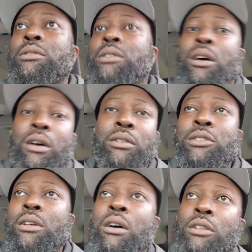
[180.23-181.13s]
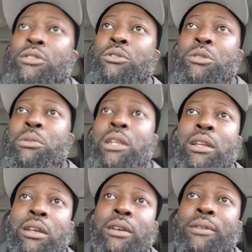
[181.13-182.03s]
is all, all social
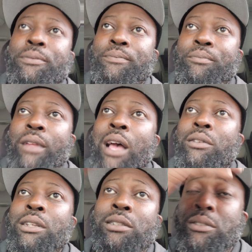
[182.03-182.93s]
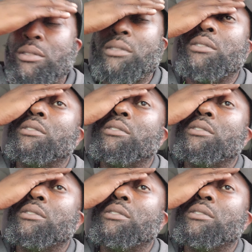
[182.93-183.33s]
media outlets.